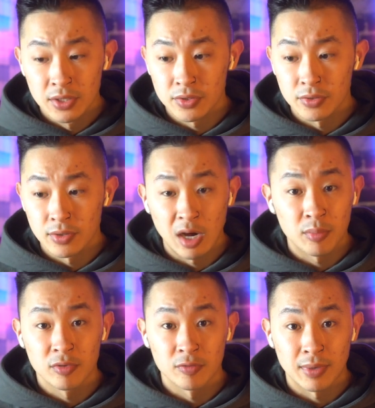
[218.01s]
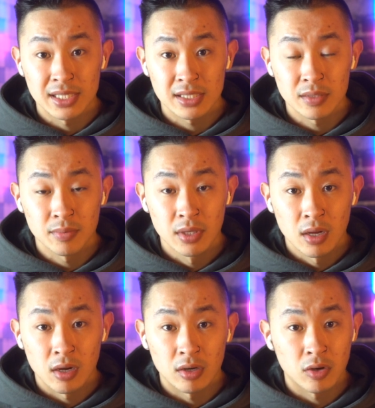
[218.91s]
to help improve my sleep
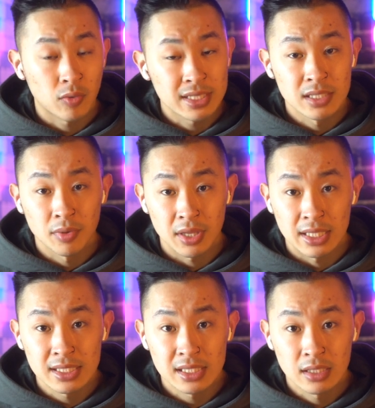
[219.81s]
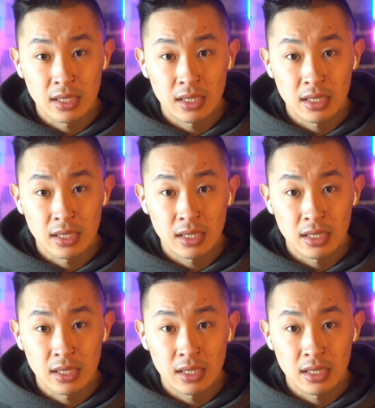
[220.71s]
are quite simple things,